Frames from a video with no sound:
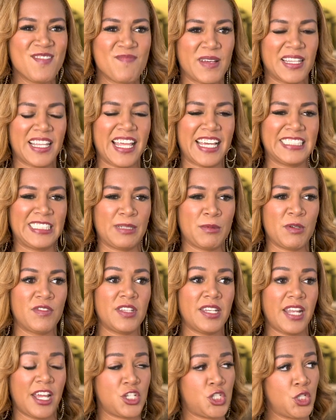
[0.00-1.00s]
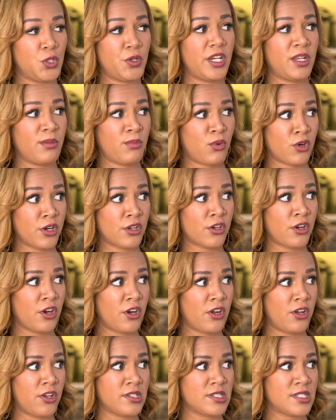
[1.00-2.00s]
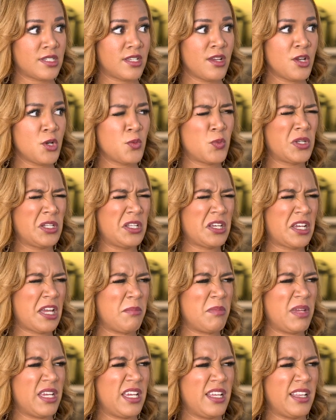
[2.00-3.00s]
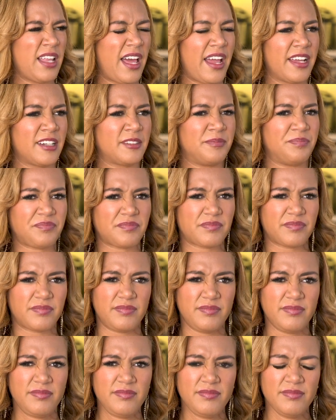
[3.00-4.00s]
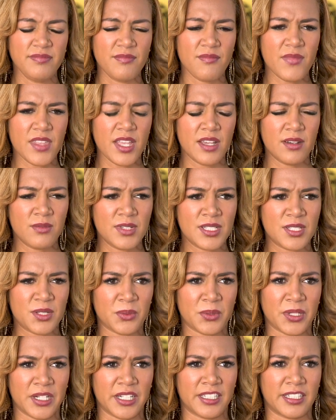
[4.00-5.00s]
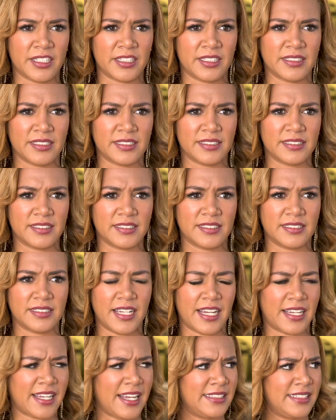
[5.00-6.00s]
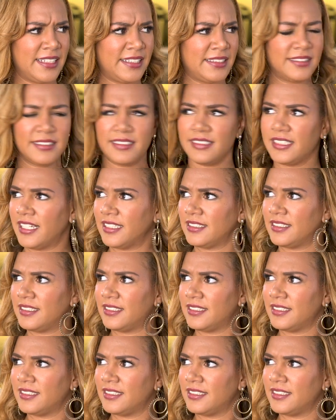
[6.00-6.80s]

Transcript: but like some of the Nigerian-born girls would look at me like, what's the word? Akata, yes?